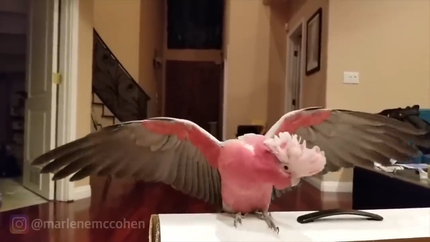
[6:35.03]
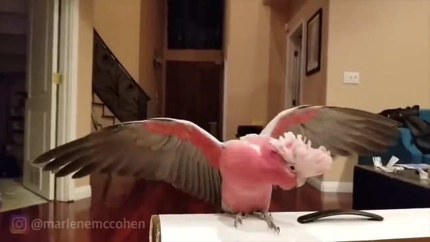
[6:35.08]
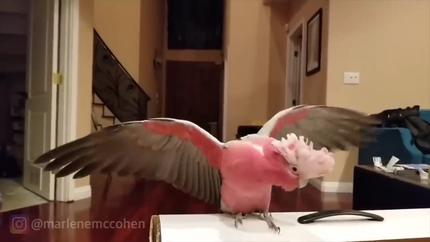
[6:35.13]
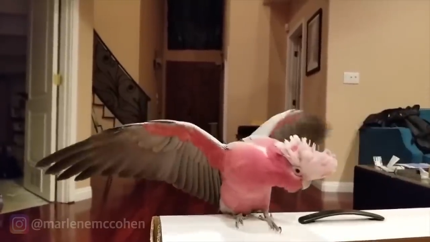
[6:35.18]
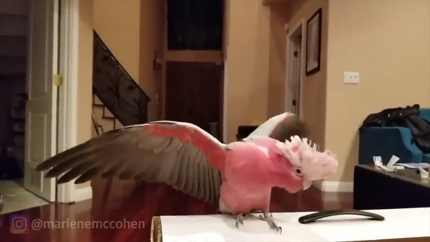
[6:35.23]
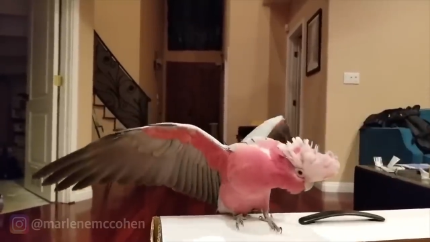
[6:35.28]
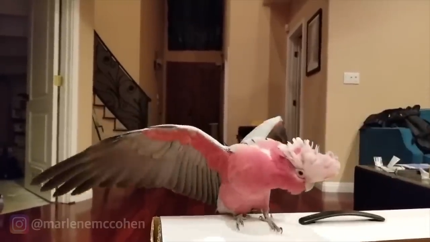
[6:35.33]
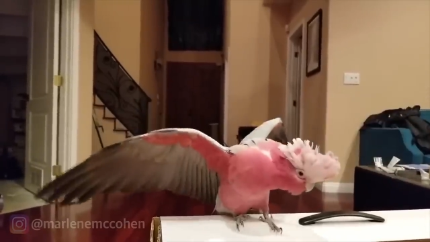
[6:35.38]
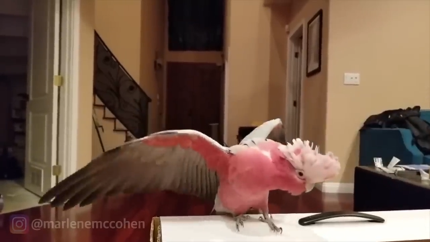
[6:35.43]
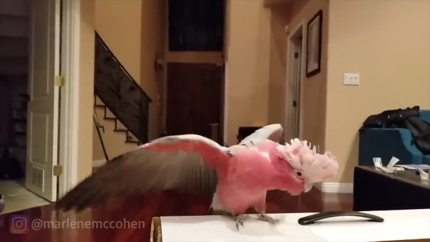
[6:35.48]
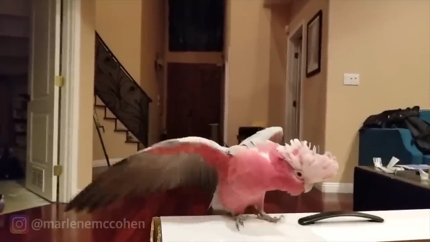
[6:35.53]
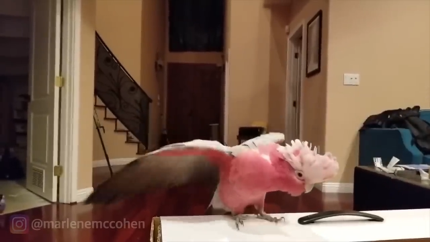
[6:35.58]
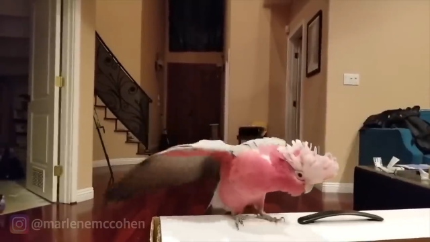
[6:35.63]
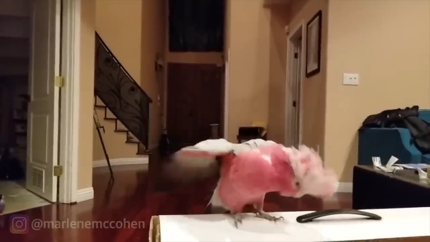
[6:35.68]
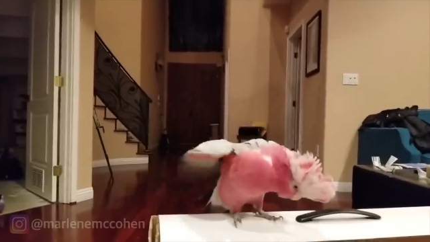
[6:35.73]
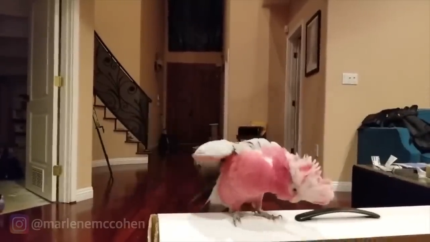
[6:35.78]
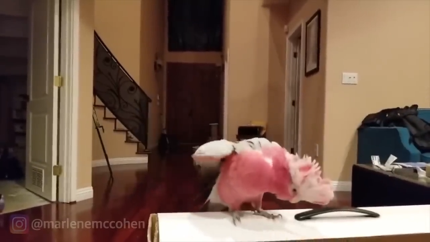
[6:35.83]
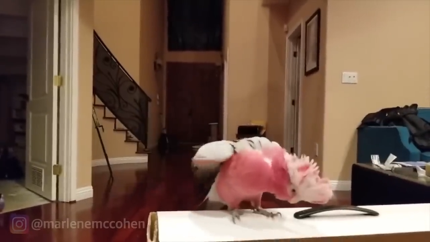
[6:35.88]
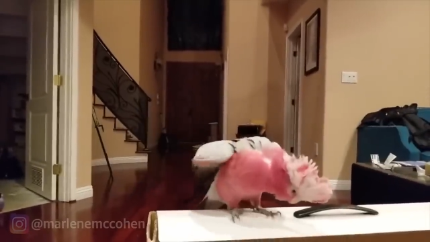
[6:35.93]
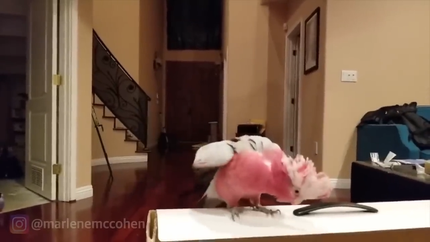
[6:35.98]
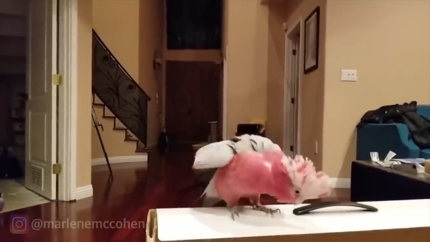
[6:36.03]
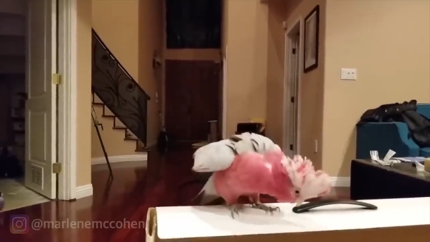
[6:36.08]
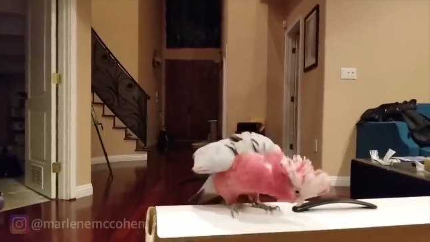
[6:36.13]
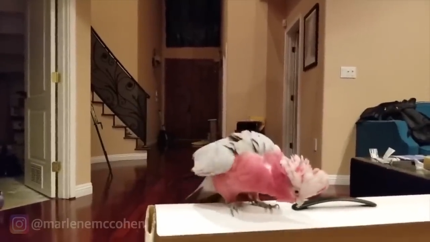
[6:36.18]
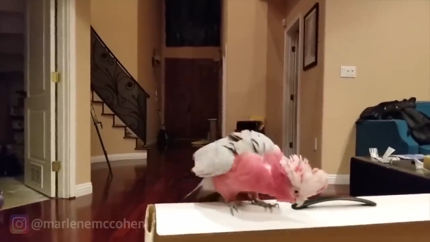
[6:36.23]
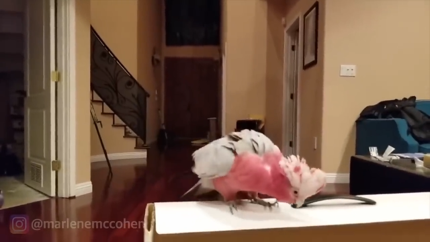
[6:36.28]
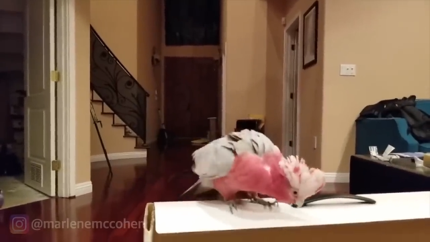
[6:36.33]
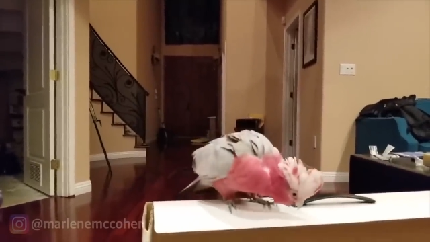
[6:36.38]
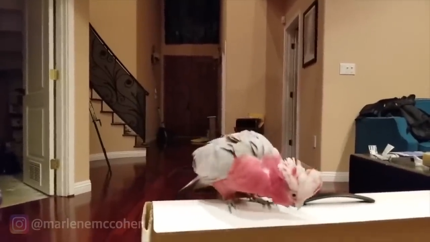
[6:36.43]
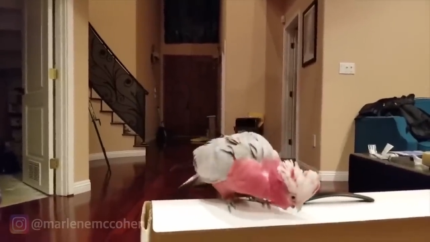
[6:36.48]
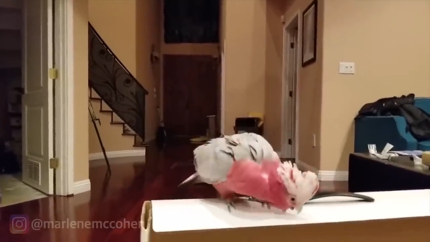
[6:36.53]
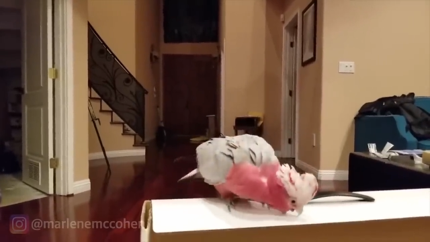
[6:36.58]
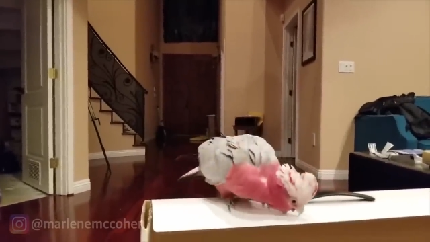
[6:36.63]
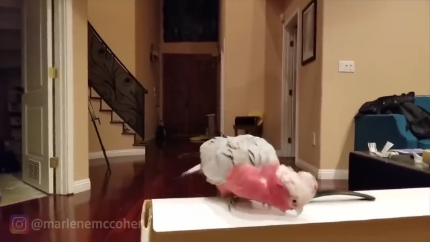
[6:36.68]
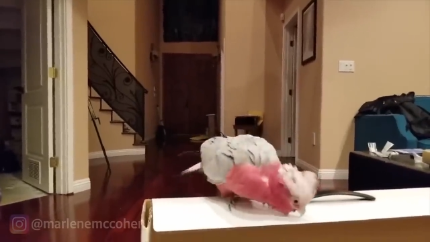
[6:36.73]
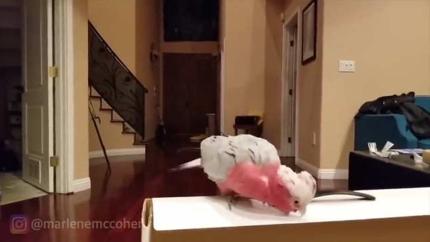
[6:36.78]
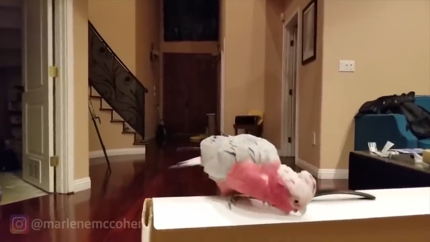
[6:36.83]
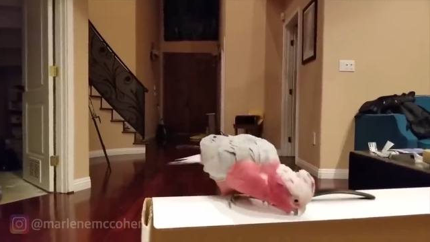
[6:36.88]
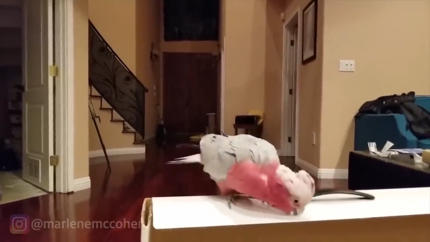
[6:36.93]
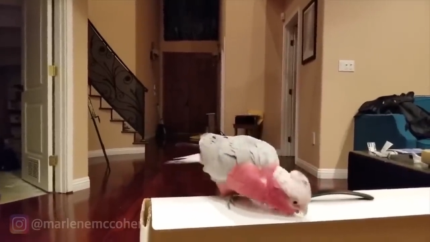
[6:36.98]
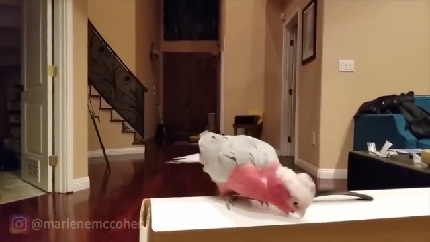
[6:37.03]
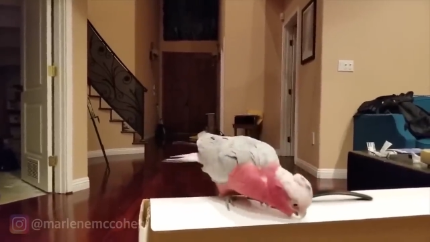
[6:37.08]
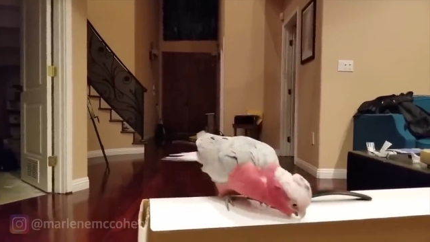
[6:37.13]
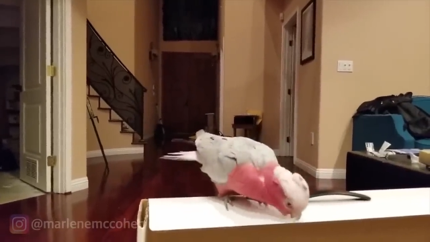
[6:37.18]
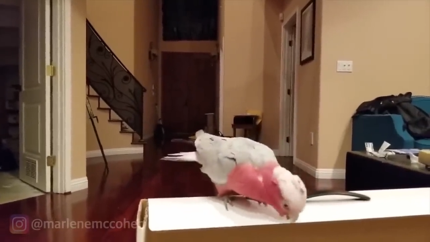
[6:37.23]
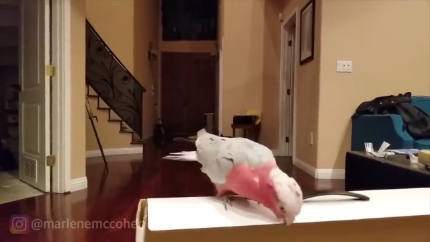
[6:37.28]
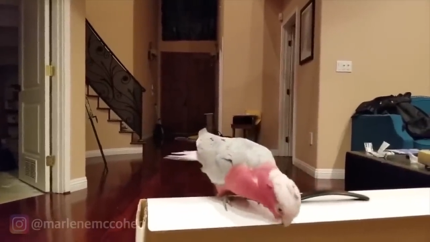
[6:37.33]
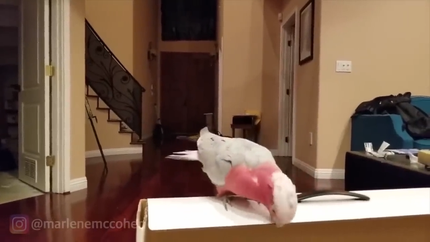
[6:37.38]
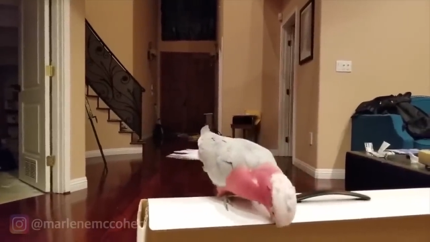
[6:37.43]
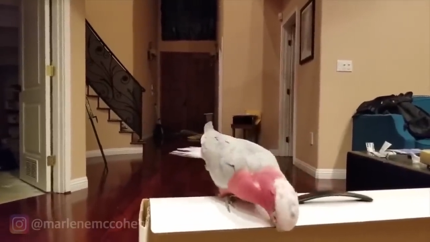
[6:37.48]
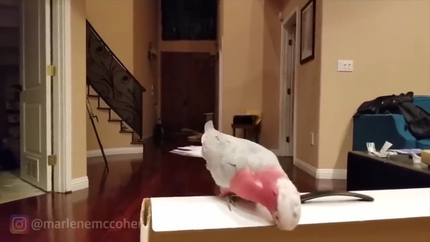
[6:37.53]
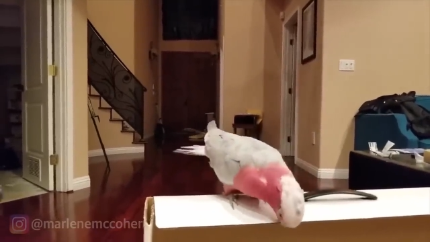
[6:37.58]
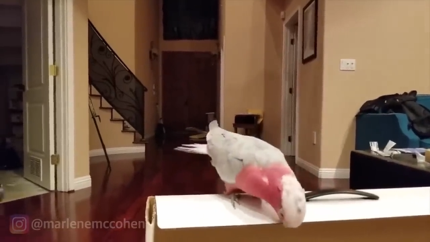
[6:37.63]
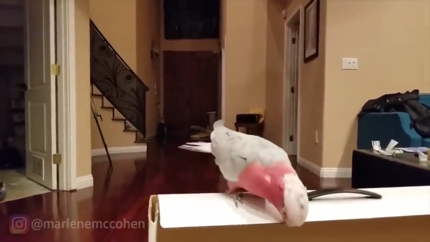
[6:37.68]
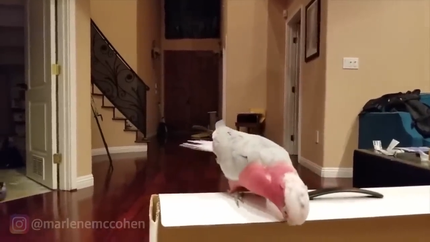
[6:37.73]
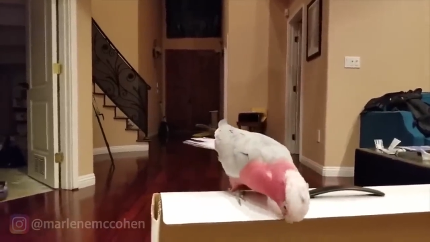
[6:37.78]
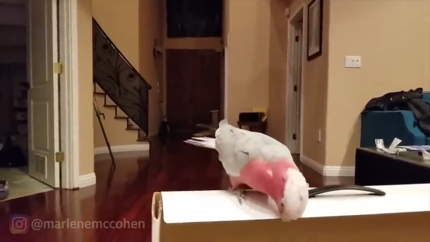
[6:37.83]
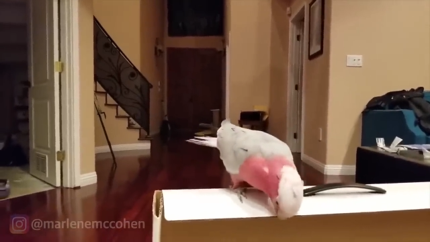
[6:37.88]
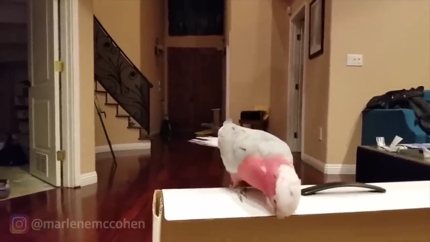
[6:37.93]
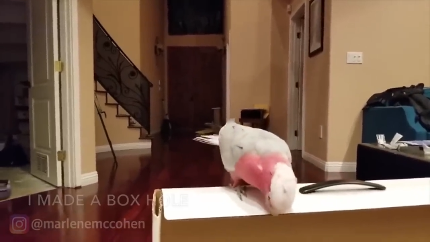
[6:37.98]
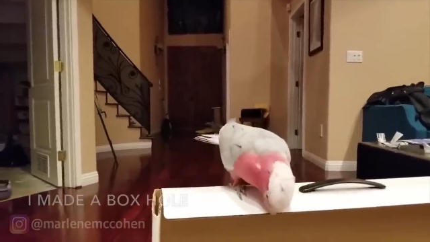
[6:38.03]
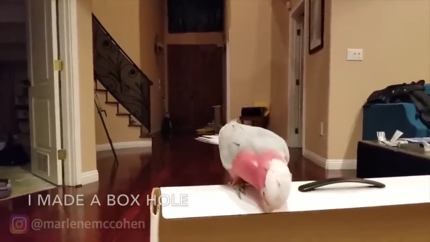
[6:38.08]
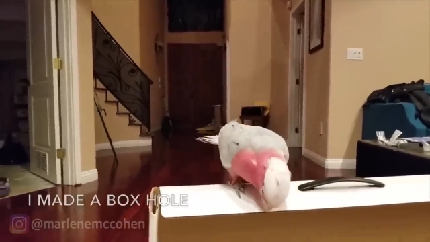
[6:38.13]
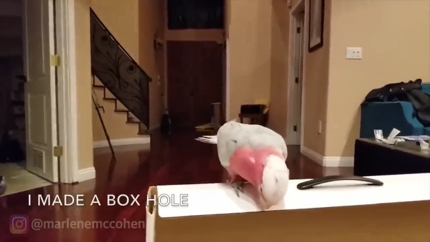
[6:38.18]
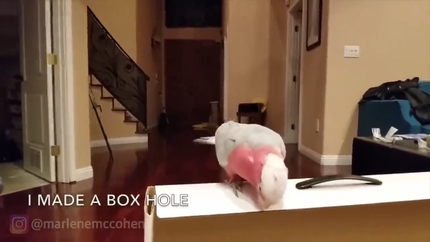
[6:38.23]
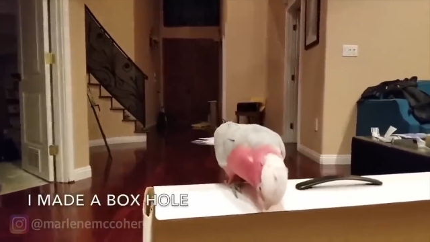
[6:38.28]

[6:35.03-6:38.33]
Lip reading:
No face is visible, so there are no lips to read.